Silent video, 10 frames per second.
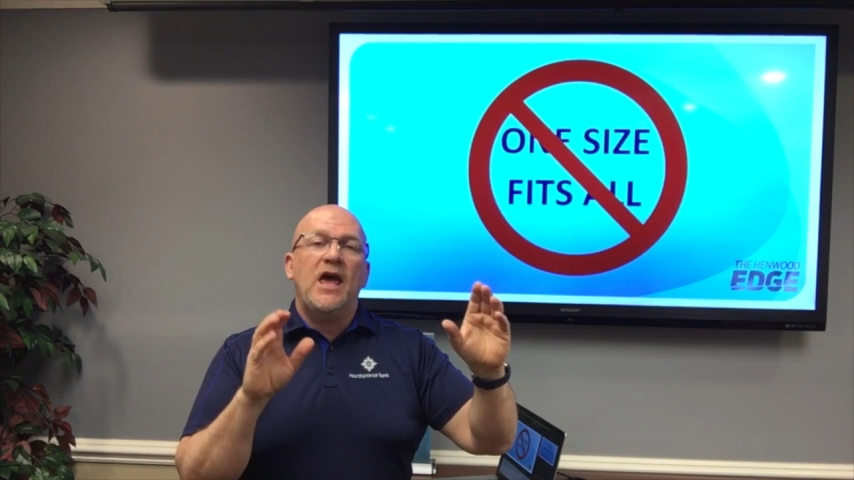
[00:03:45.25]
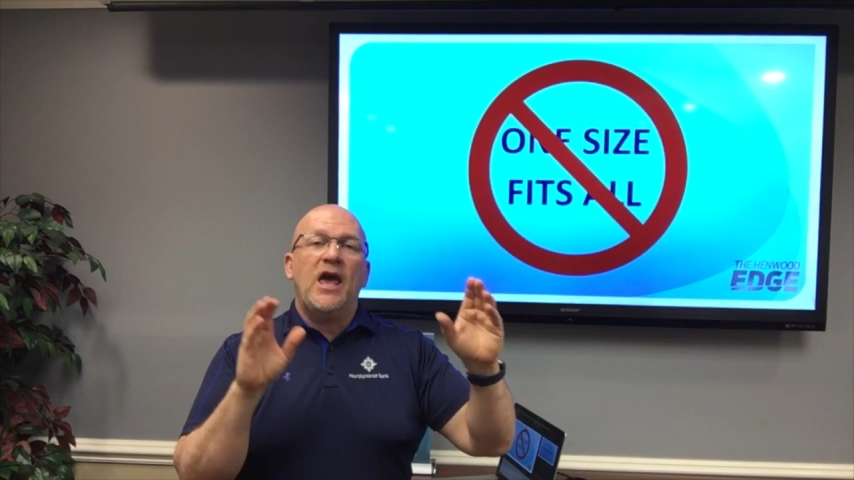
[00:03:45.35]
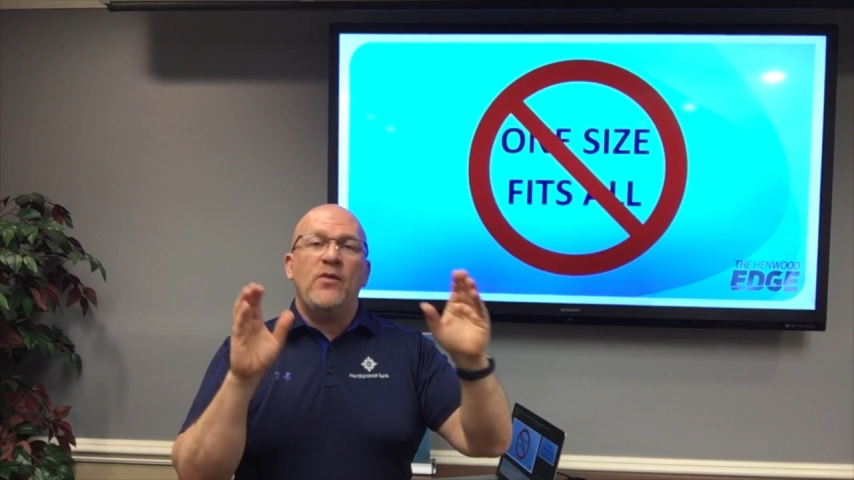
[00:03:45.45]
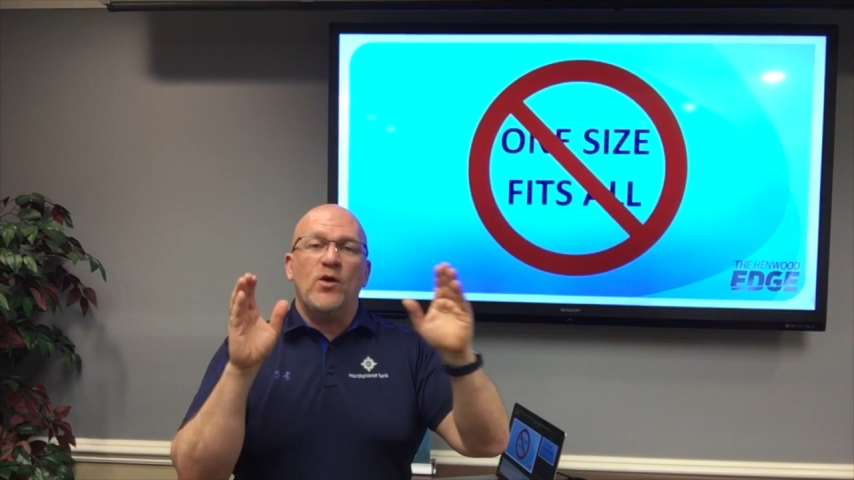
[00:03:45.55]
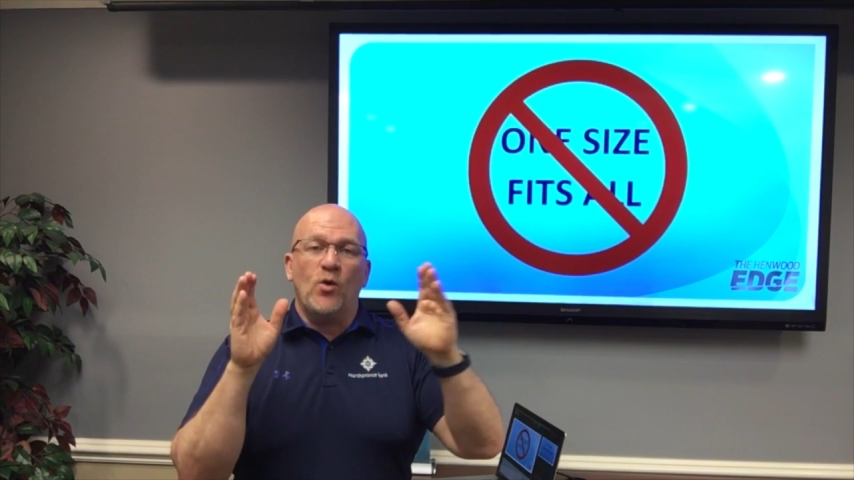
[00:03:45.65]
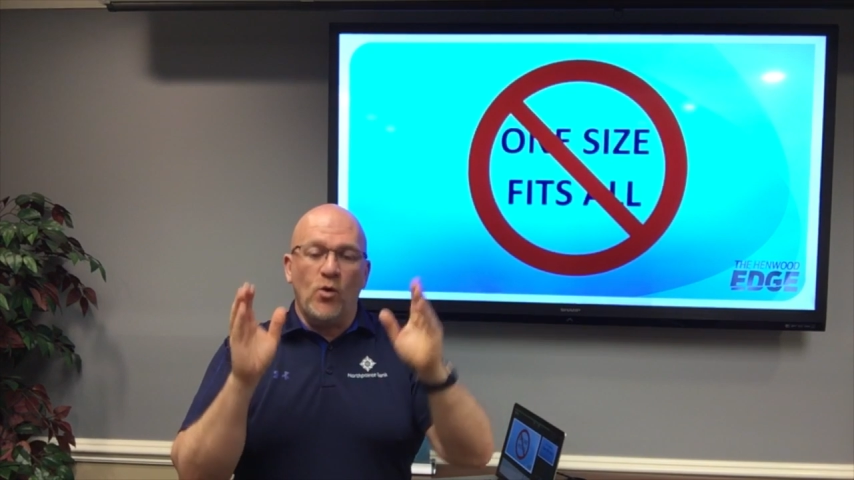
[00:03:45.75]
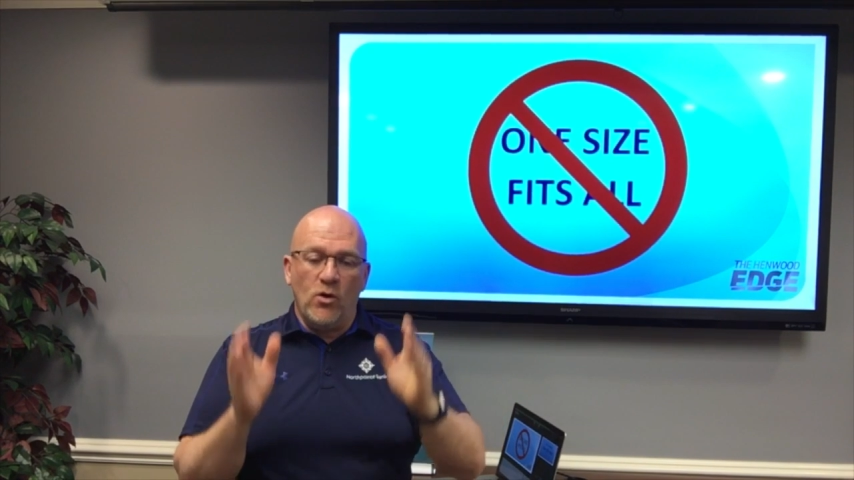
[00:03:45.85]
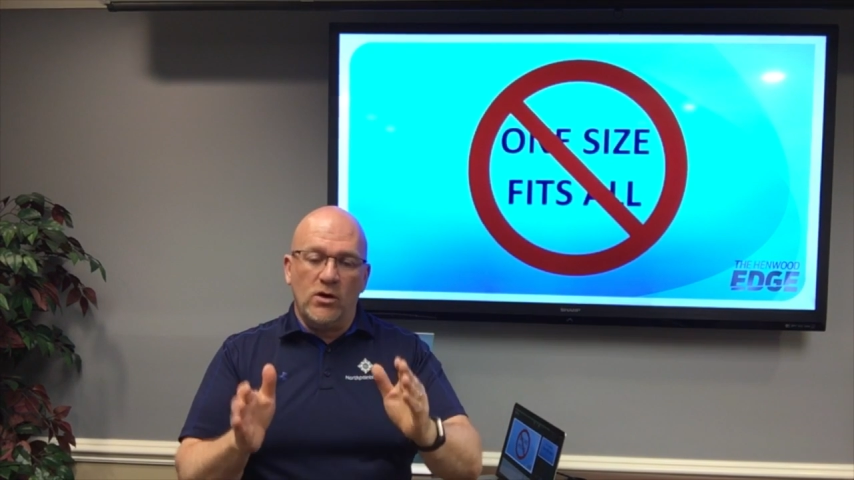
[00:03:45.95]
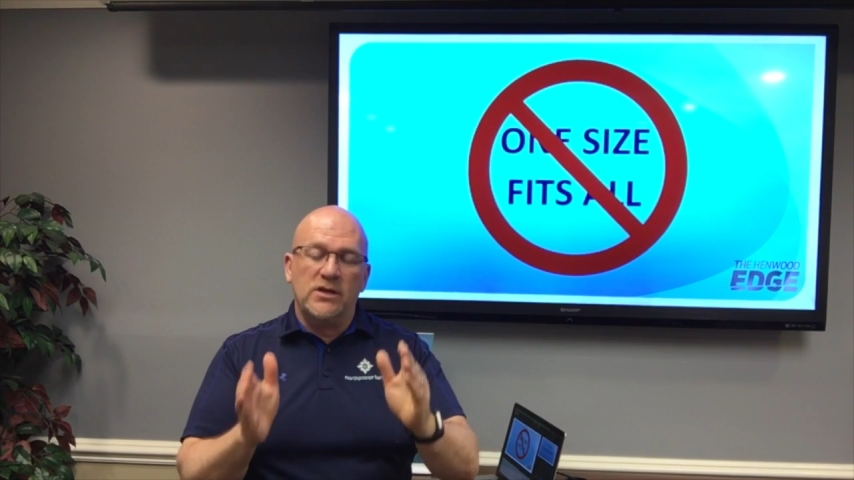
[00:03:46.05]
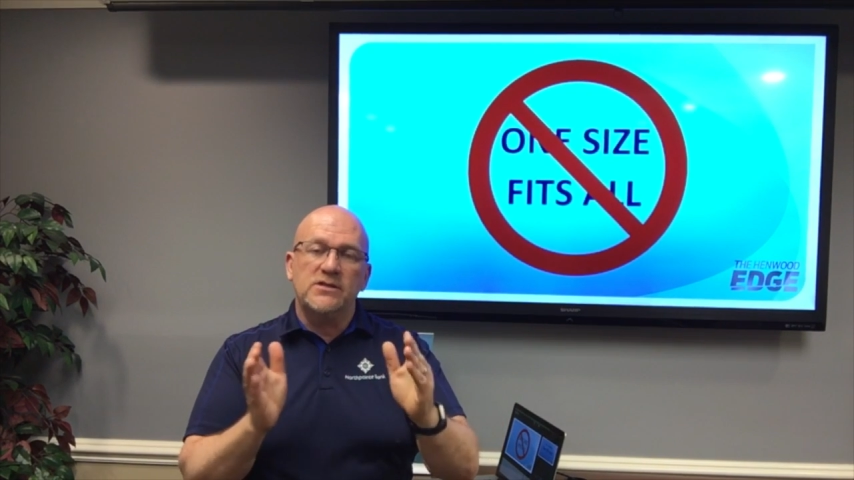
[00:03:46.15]
and they're
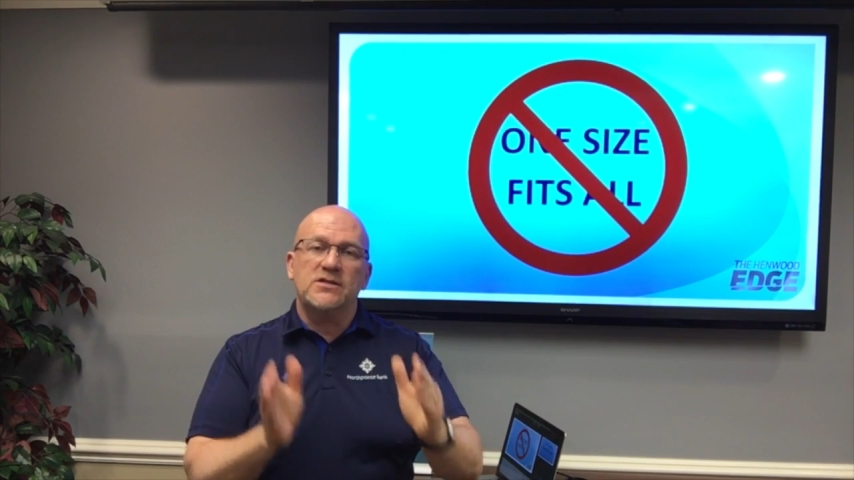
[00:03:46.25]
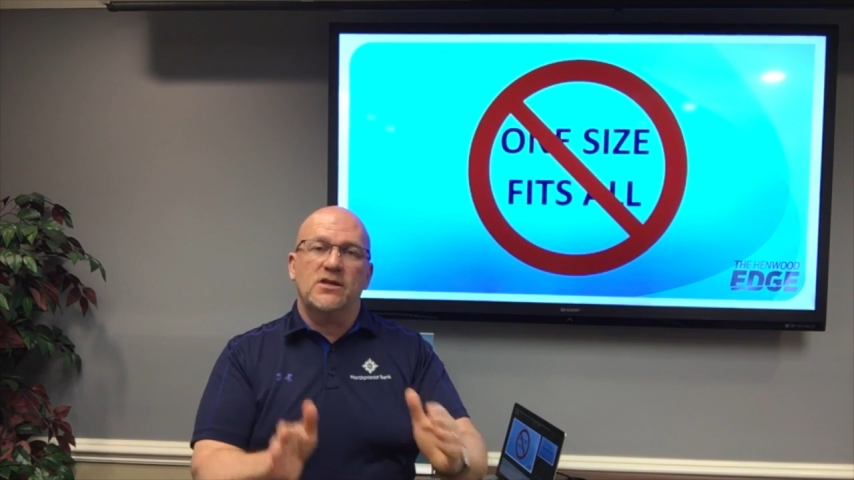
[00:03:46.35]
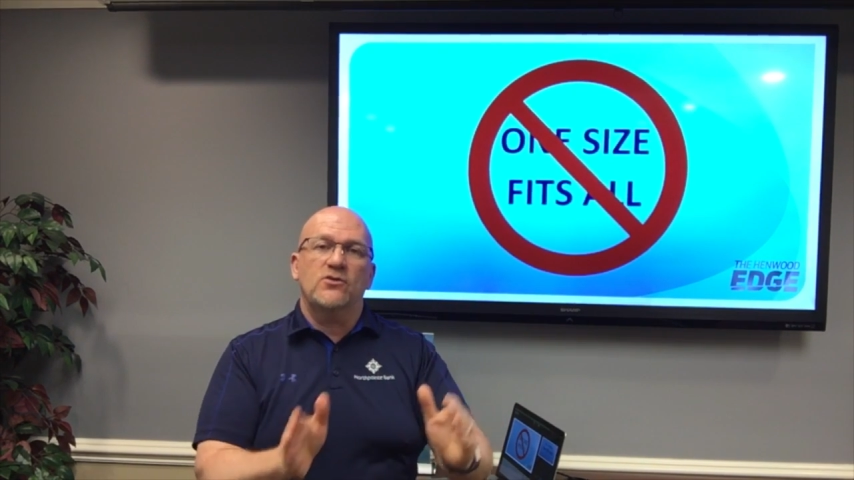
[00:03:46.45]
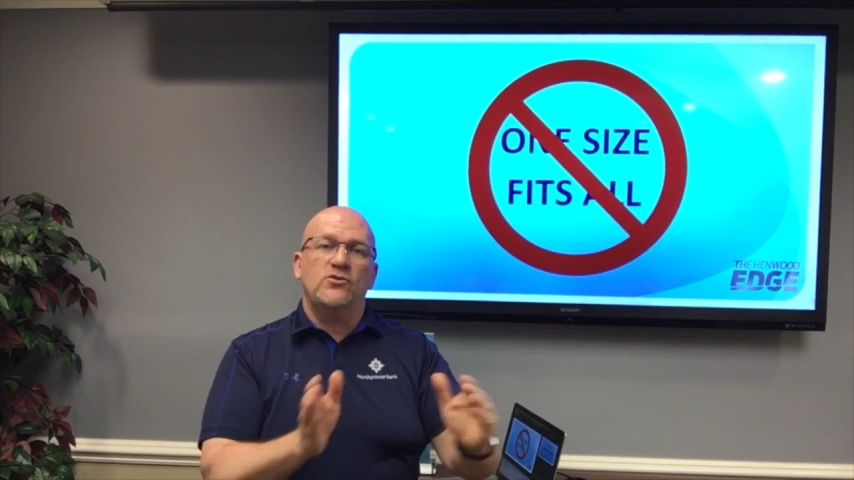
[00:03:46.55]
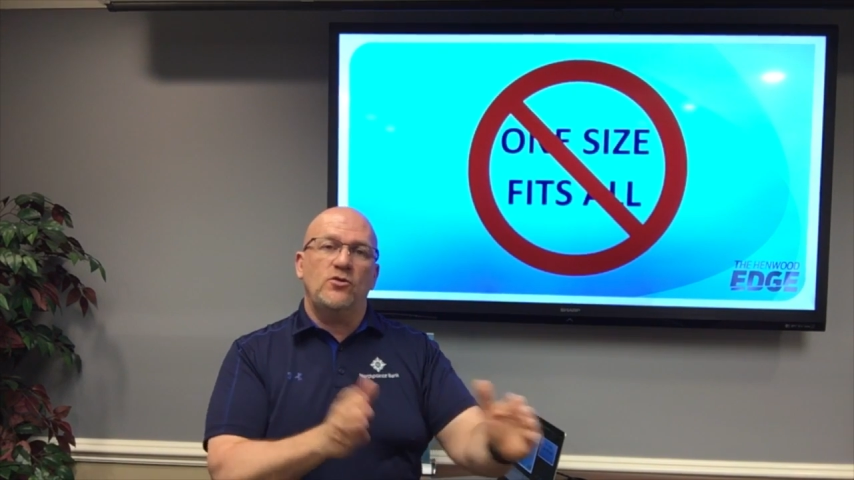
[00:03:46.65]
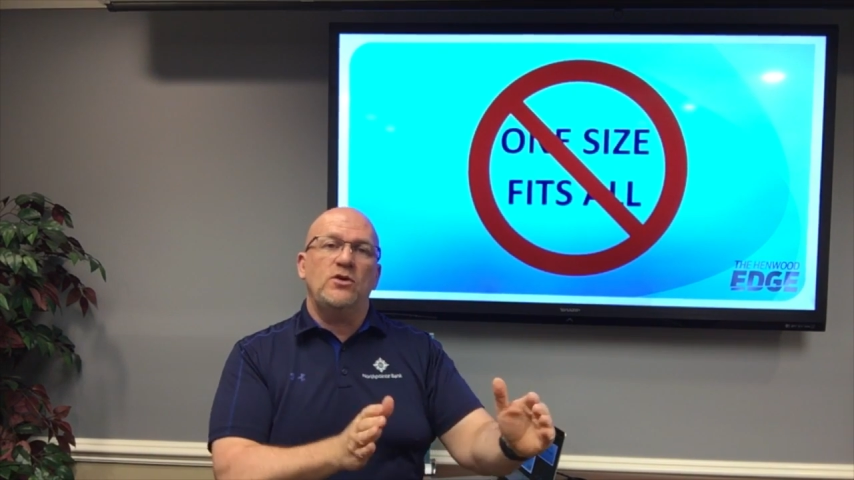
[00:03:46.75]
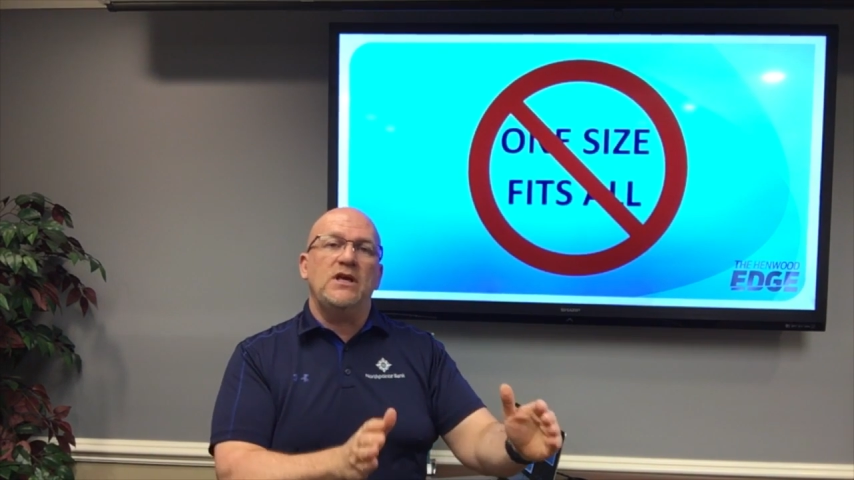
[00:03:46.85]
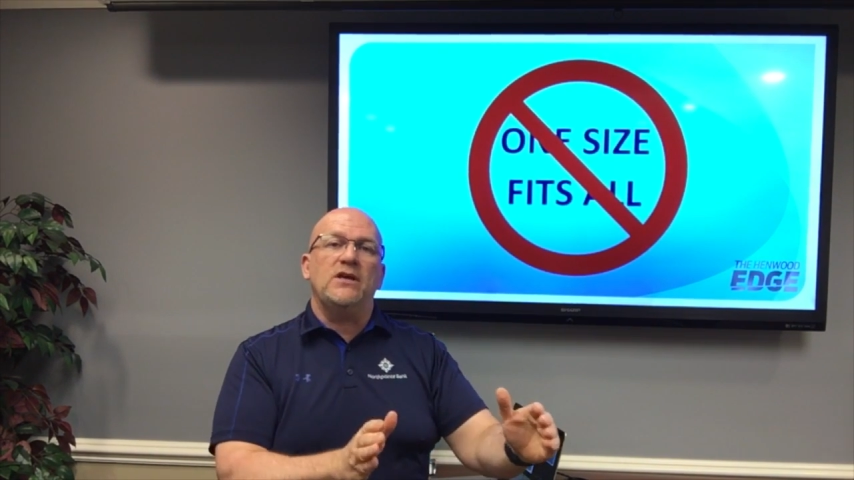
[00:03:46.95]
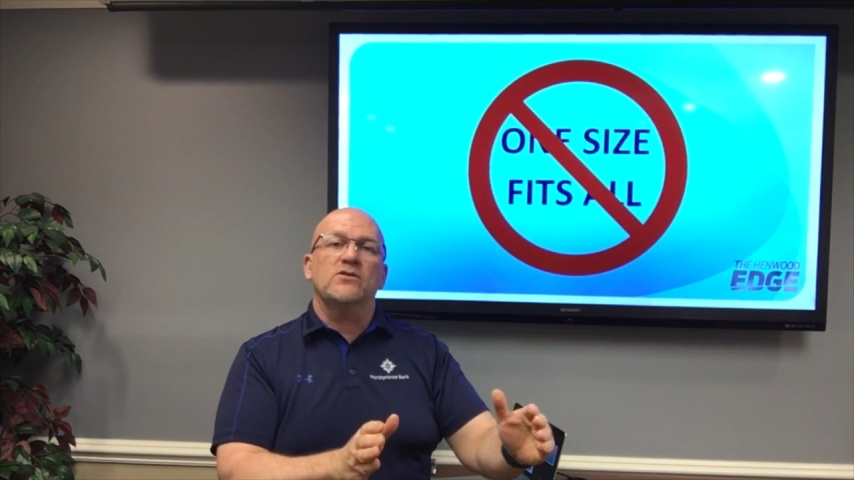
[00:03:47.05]
all considered unique.